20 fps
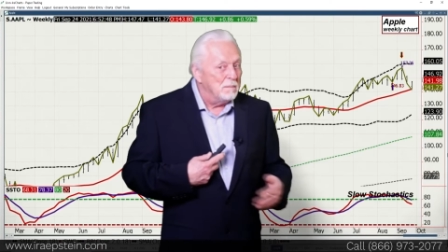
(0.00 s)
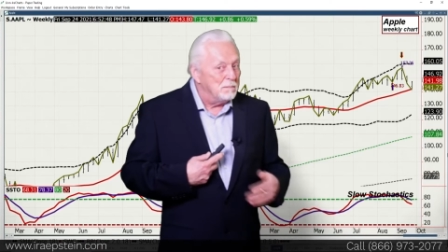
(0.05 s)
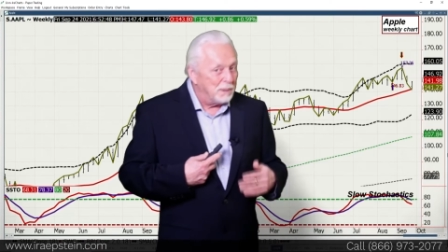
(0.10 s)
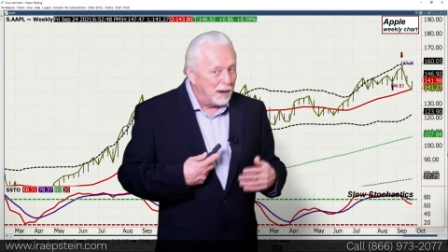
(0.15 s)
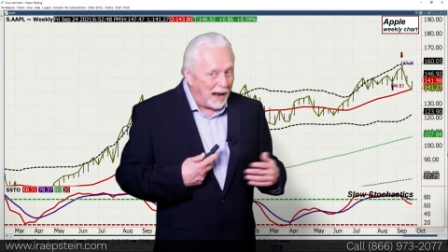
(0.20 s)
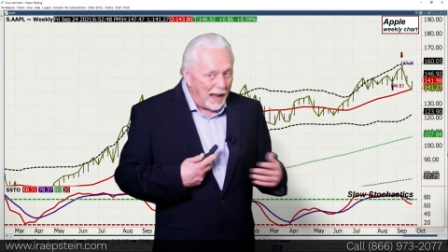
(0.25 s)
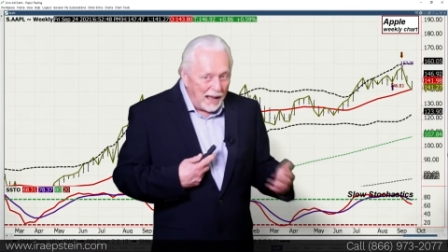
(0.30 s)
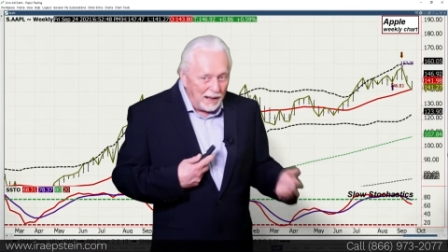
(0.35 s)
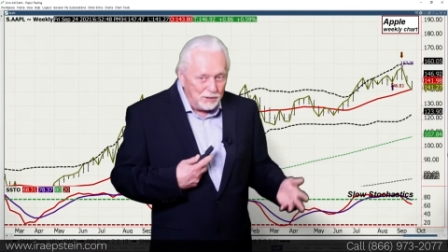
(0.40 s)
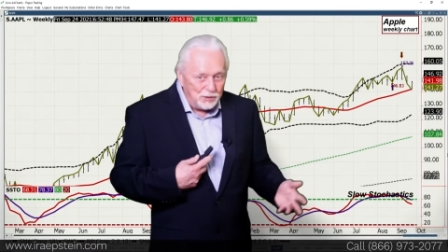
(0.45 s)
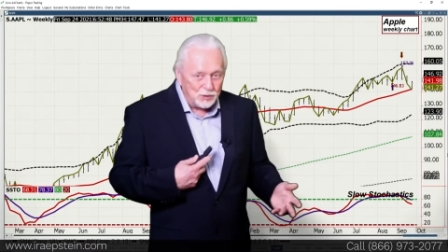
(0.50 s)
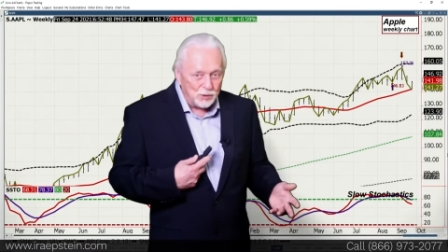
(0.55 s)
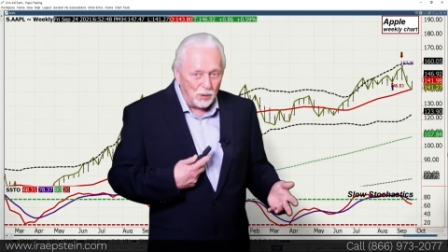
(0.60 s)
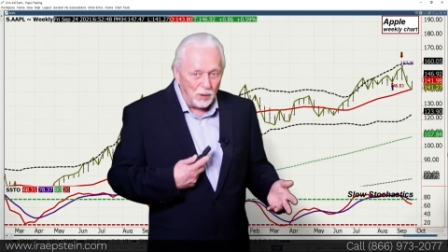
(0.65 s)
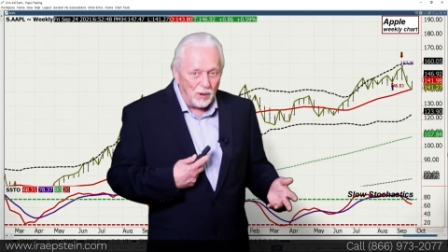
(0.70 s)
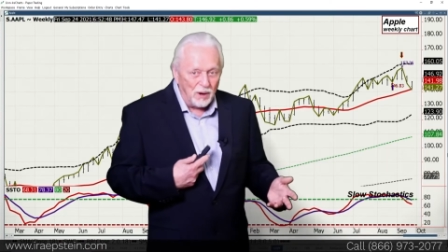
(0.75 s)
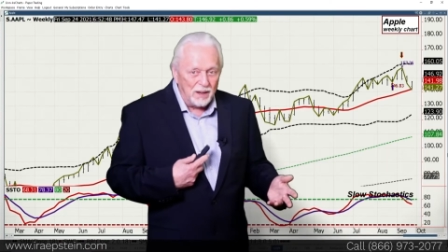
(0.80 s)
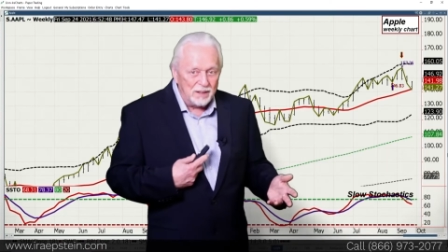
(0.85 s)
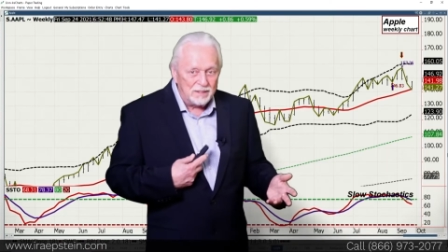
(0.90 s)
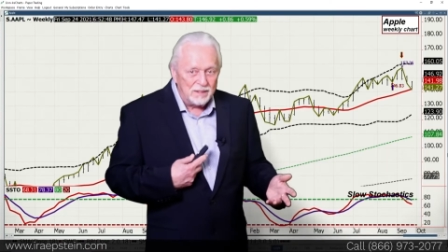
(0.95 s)
but I
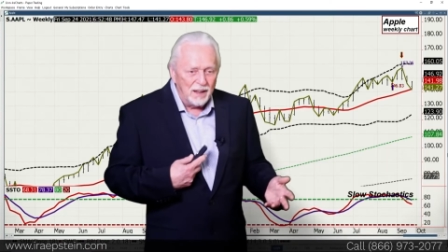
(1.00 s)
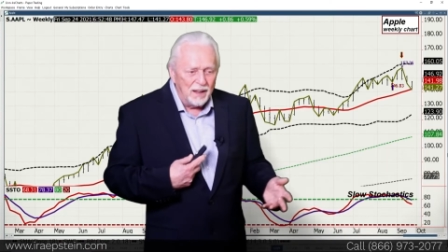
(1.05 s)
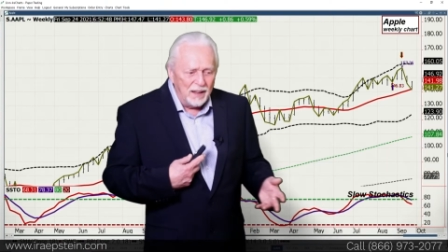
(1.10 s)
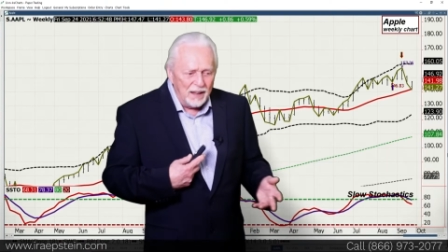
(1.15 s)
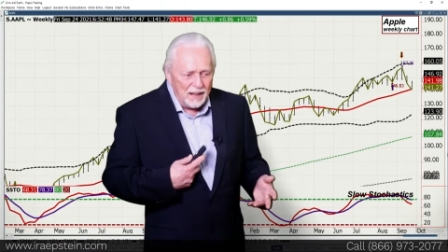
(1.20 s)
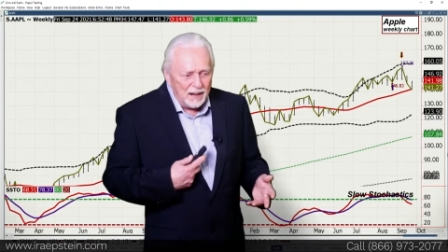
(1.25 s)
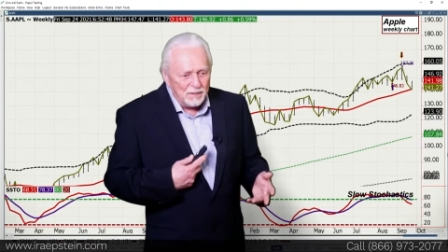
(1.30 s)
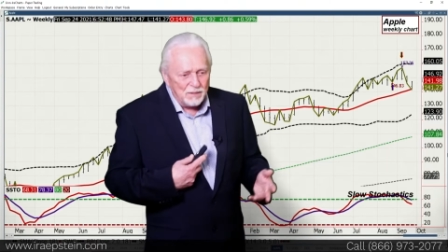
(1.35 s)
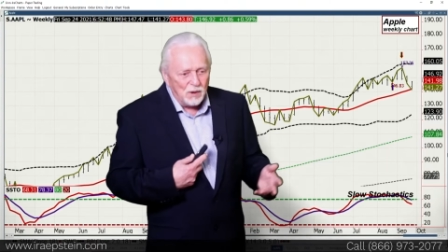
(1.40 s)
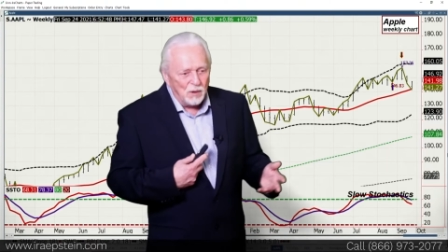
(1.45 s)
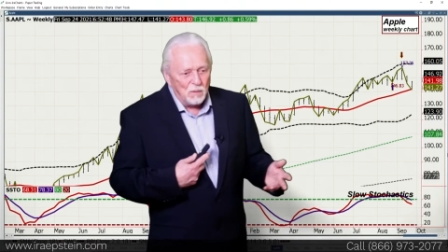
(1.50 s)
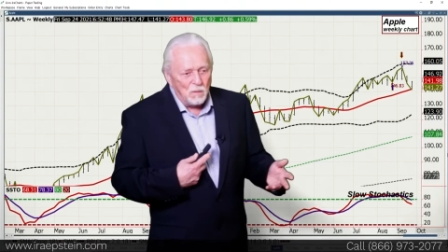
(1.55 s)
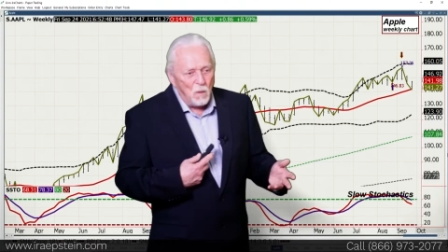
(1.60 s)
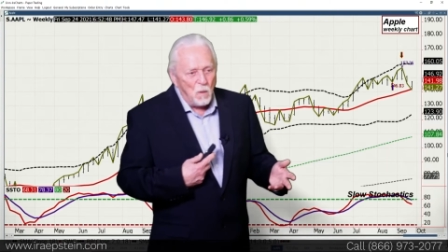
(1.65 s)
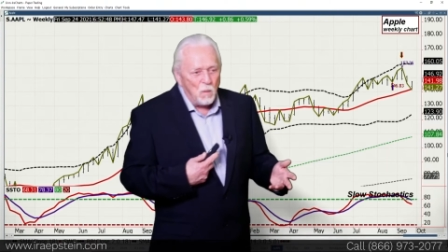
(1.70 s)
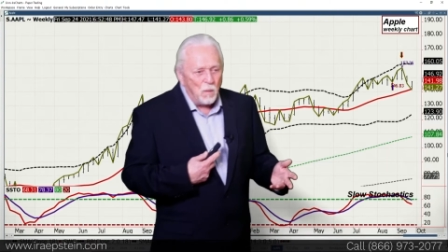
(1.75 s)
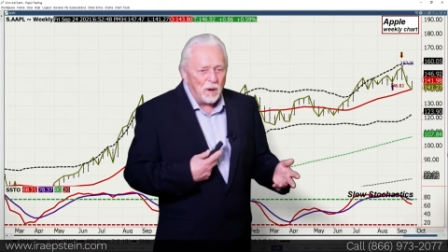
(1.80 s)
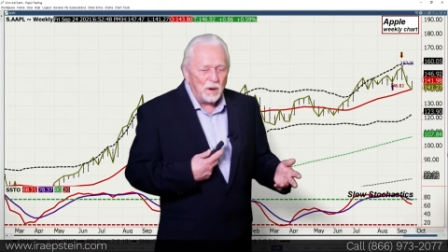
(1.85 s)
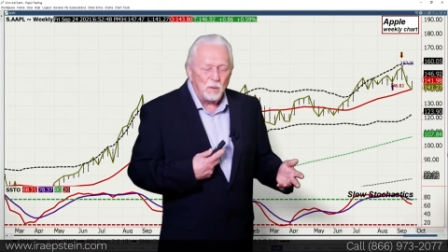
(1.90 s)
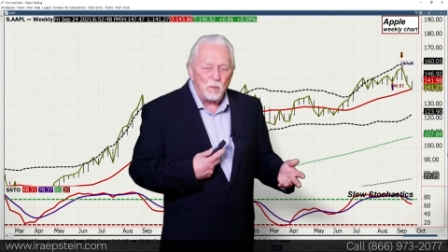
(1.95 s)
saw it and I'm going,
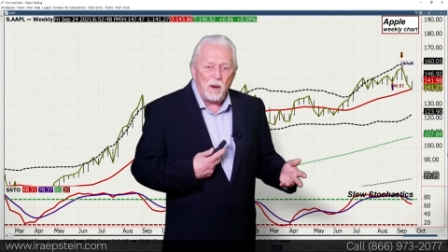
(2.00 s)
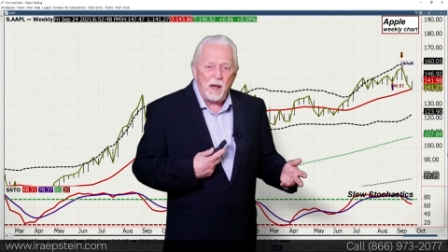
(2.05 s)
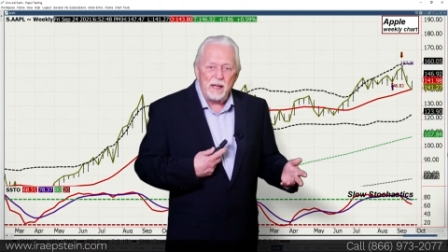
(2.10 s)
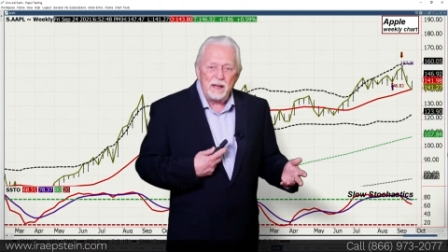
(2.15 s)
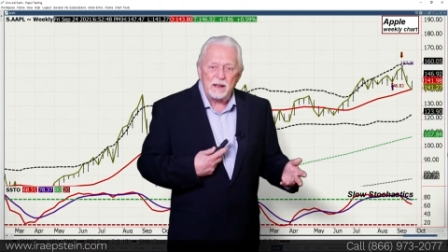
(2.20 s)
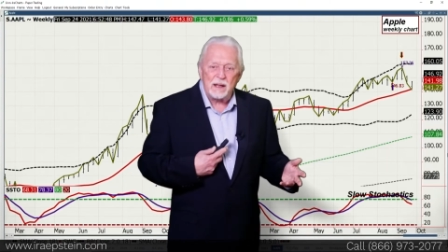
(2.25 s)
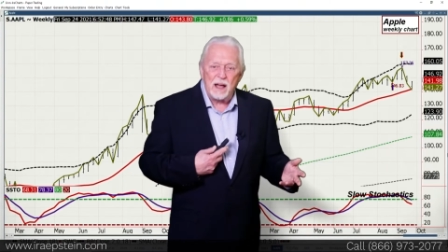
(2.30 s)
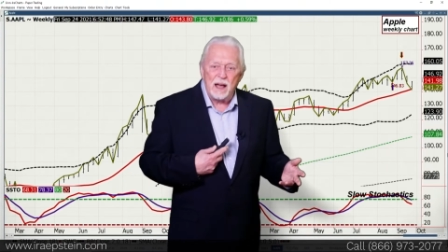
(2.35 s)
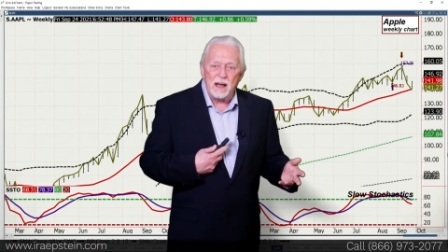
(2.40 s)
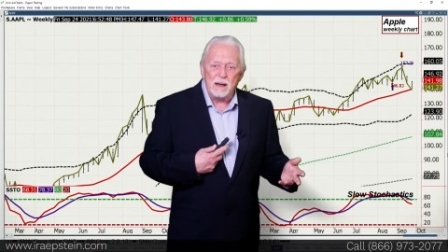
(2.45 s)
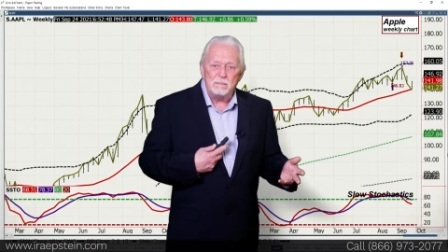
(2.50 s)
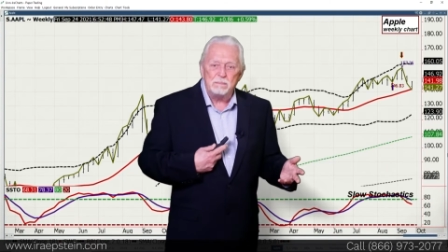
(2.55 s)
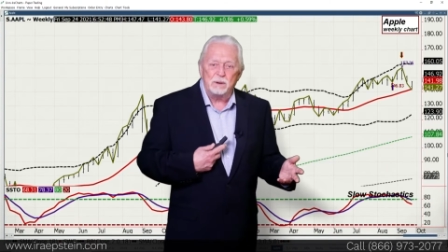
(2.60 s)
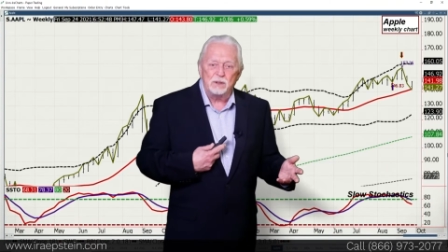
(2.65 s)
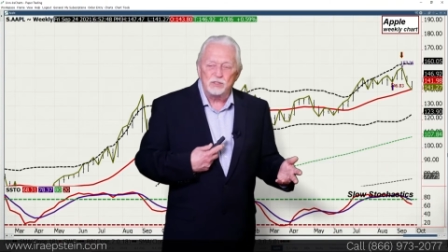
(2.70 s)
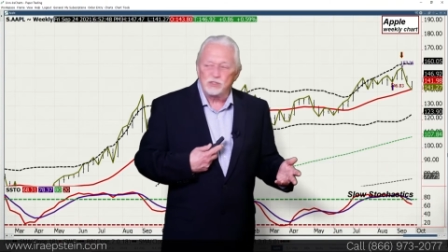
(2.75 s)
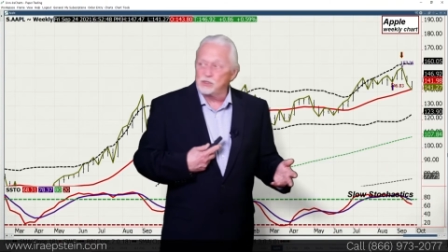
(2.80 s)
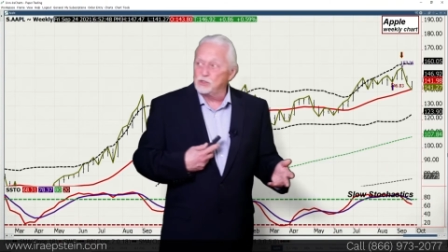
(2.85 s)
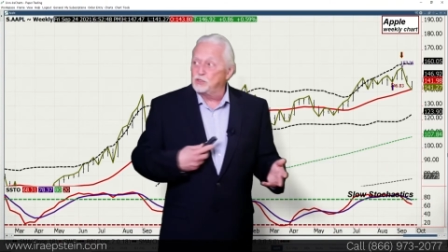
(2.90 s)
well, what do I accomplish?